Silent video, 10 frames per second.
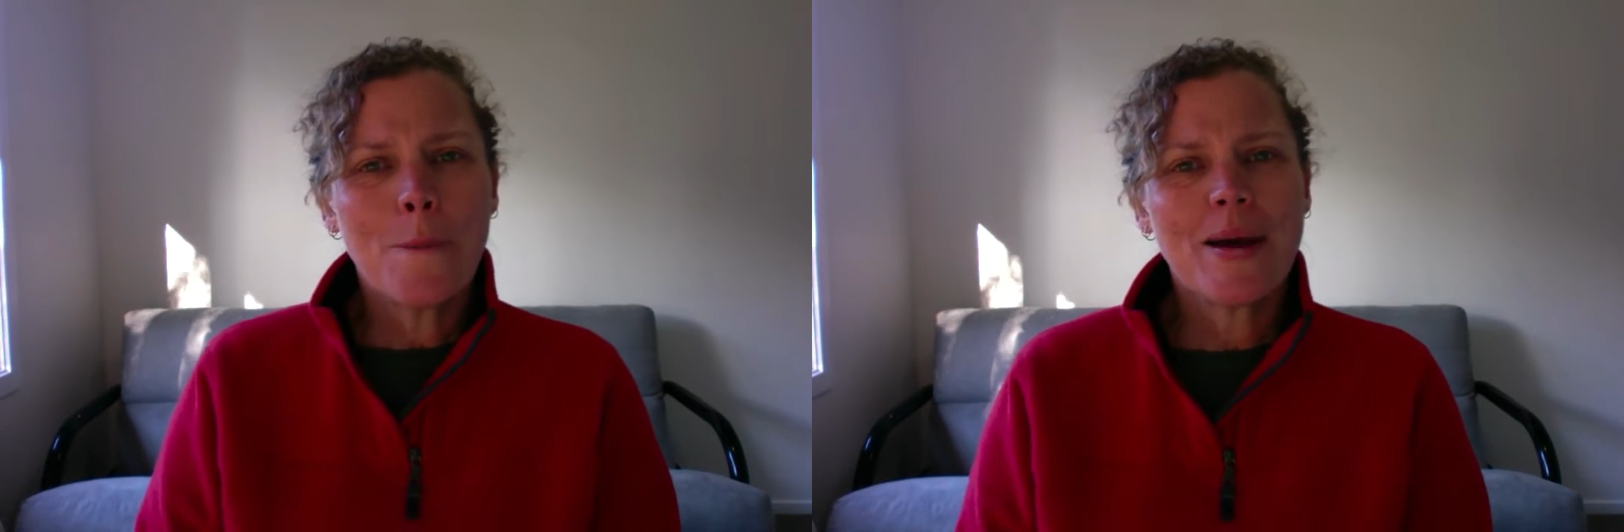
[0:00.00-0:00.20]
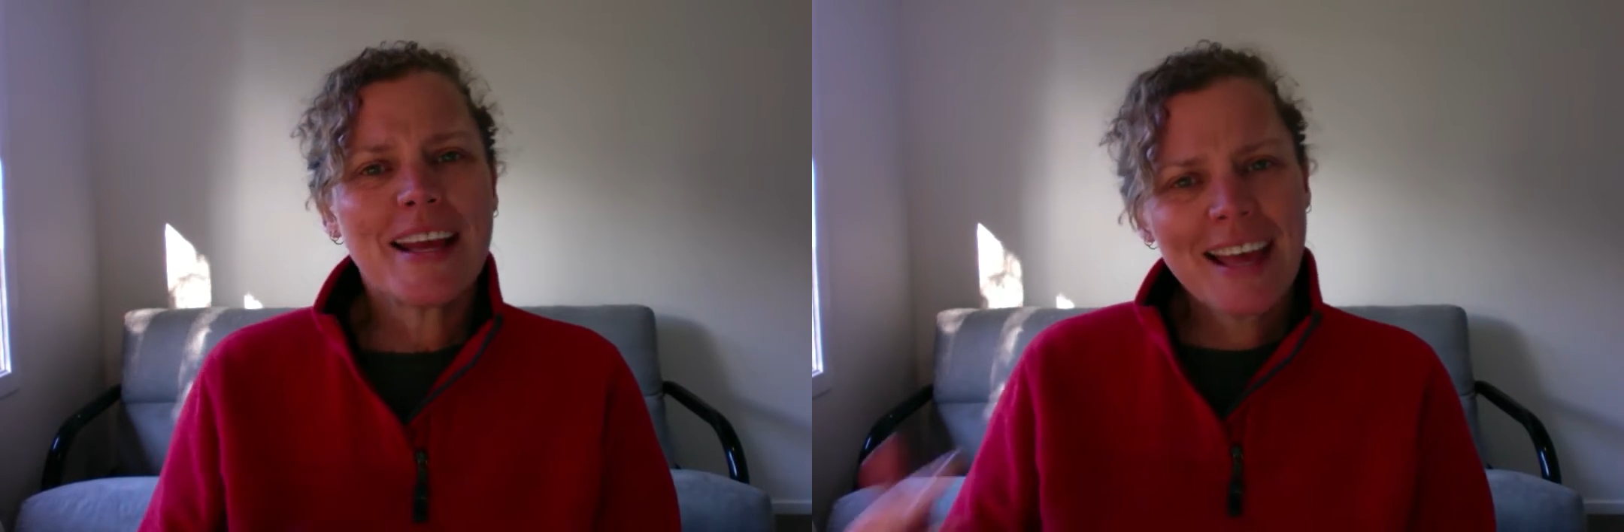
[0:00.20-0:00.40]

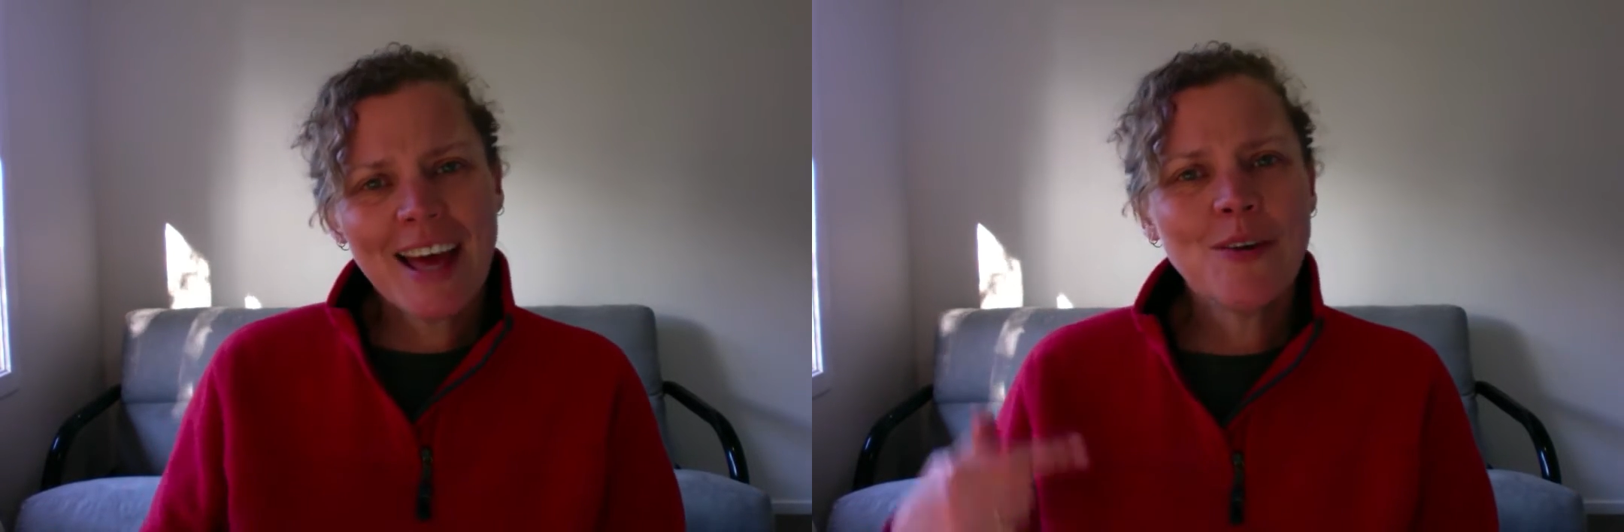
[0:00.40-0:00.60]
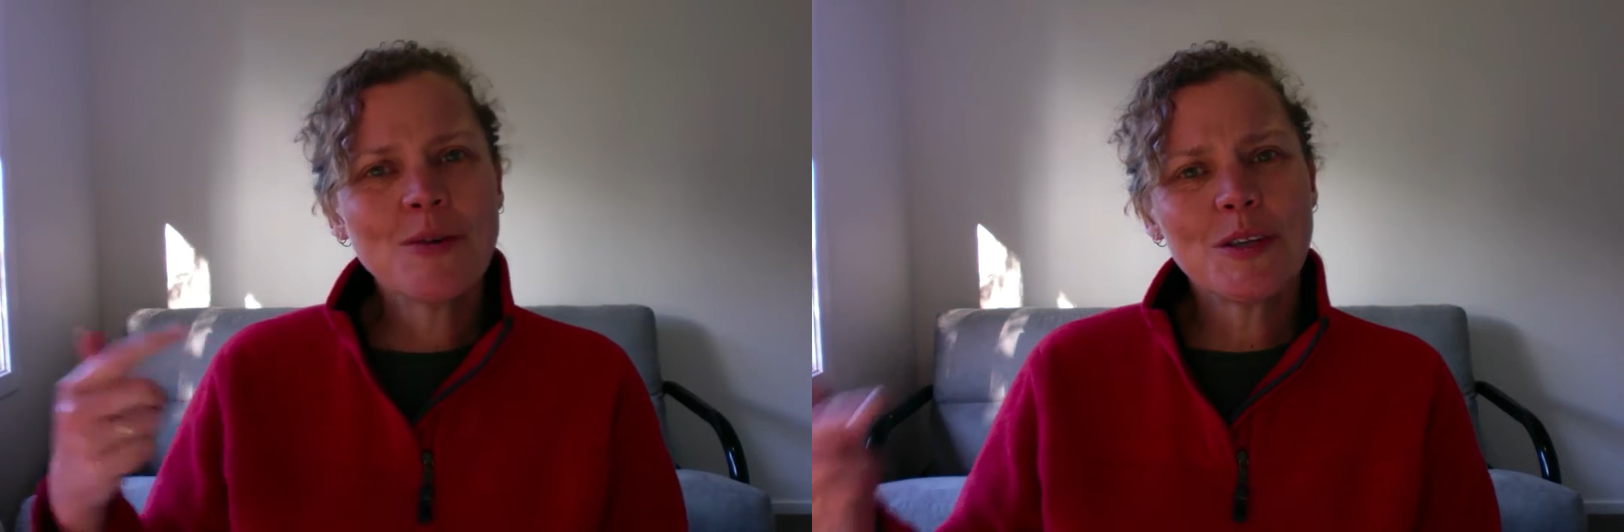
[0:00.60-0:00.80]
but it
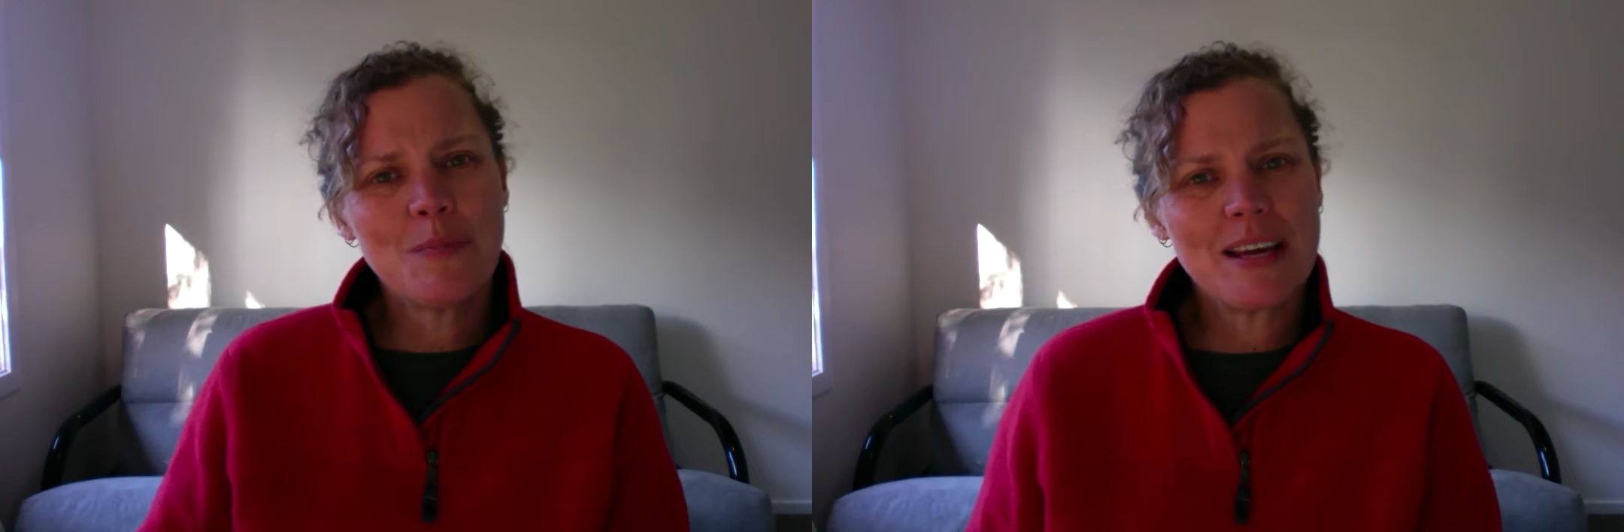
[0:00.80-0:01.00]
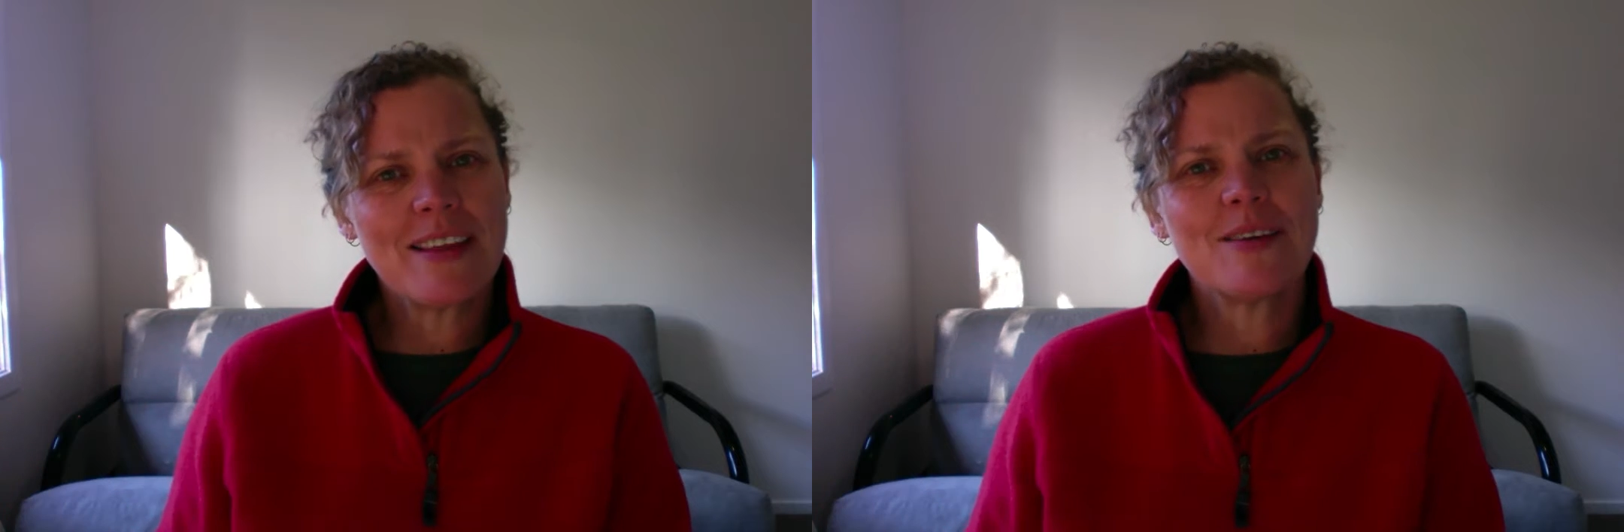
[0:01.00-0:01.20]
can also
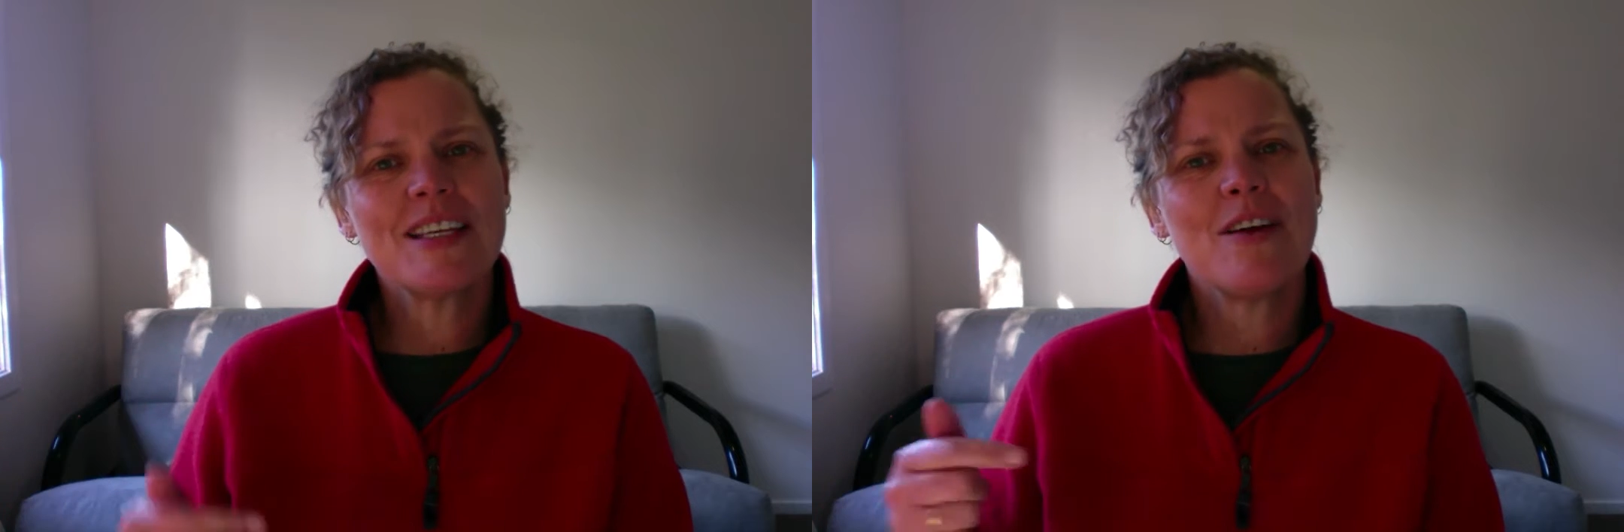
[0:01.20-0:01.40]
be those